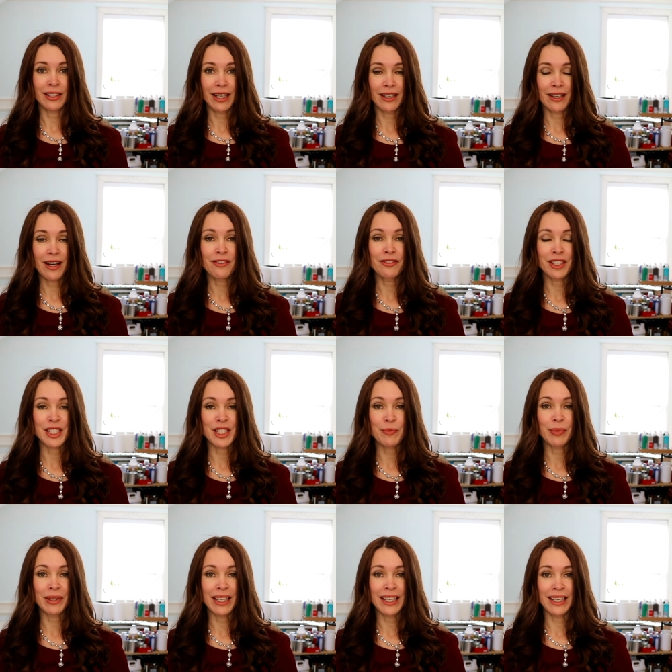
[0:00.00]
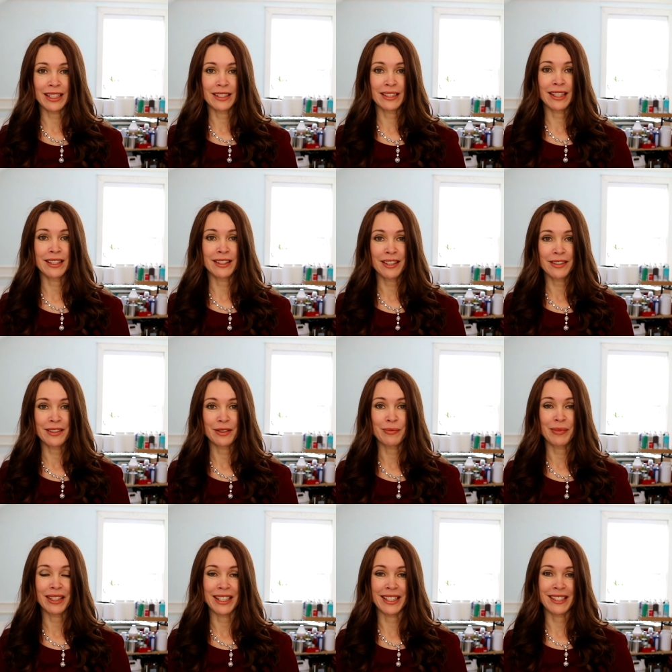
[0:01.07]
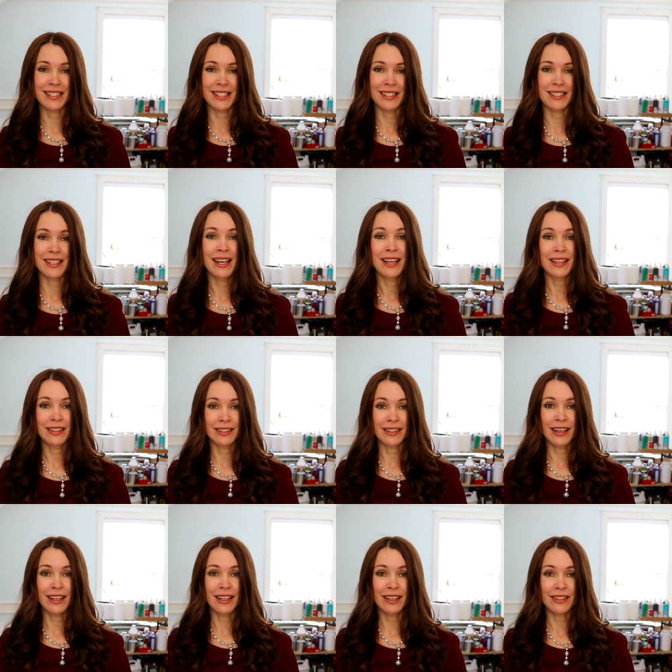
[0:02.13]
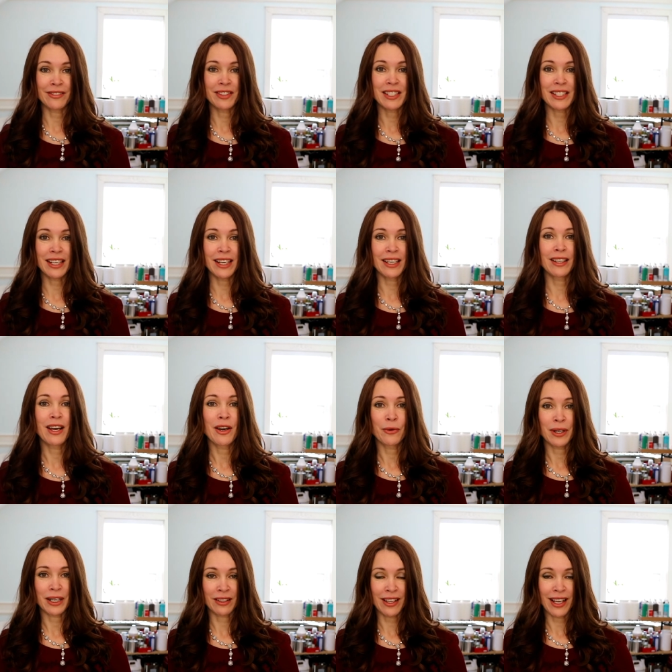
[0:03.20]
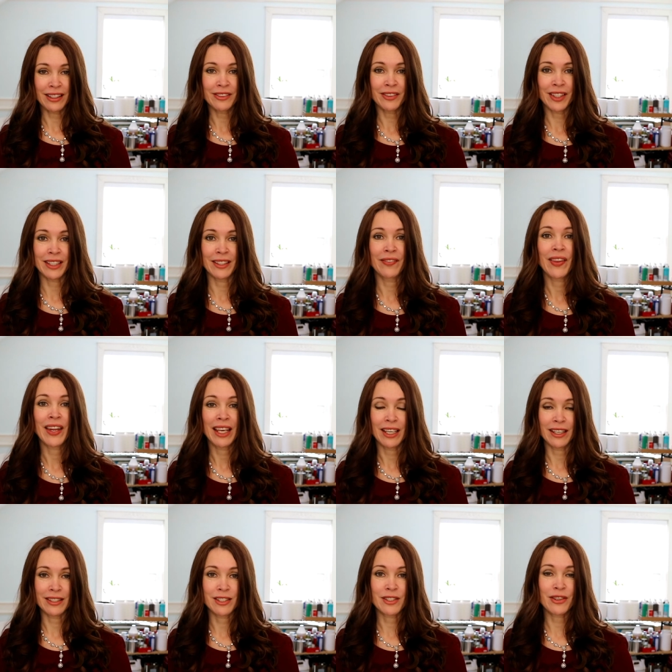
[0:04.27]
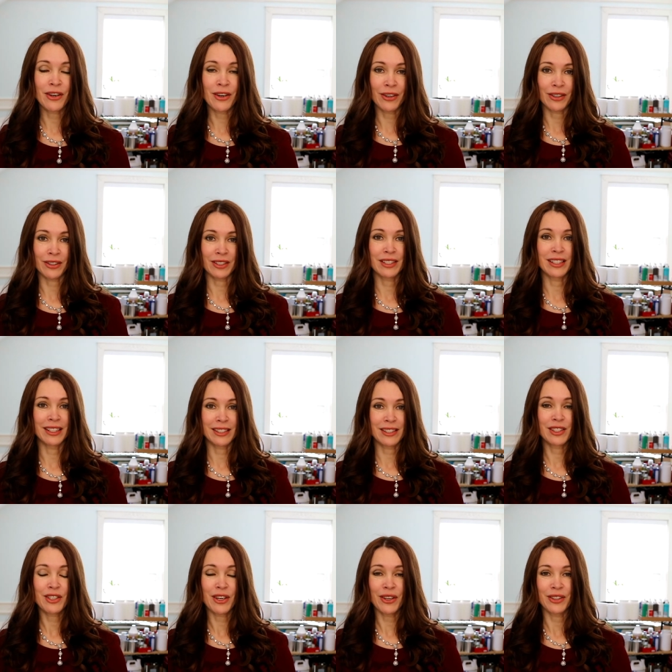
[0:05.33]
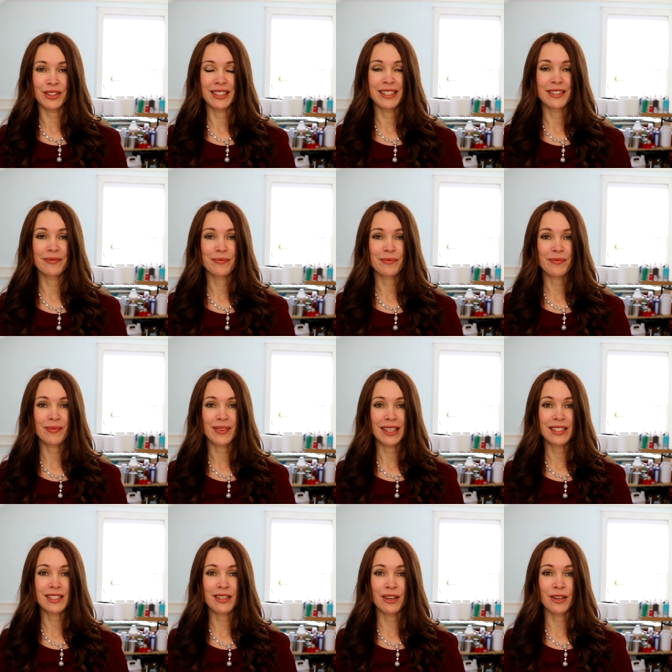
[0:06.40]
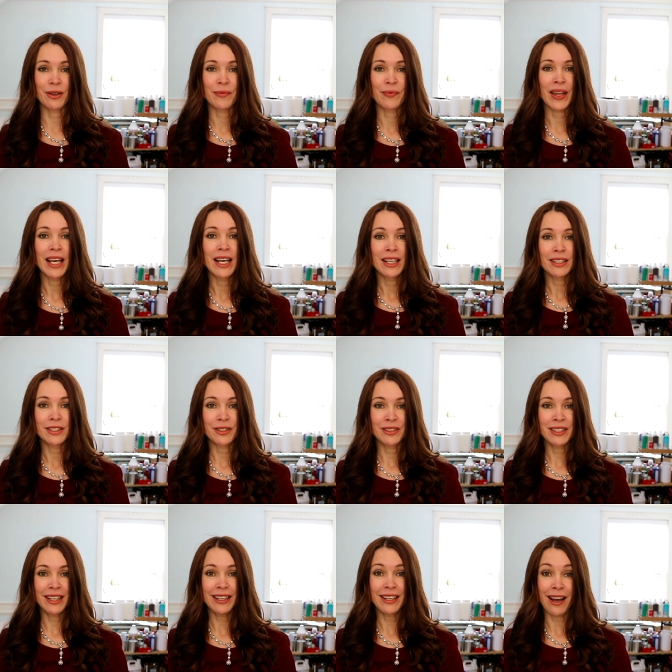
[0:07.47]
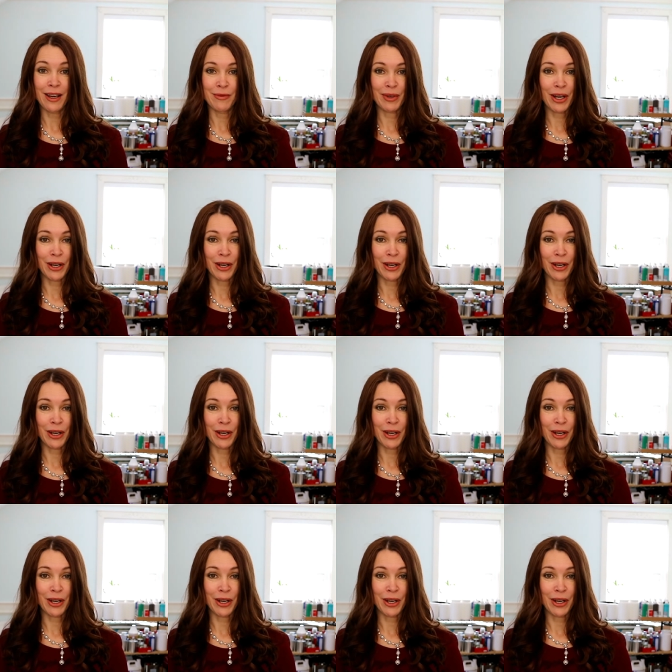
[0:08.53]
enough explained in other places that I have seen where Latvian is taught is taught. So today I'm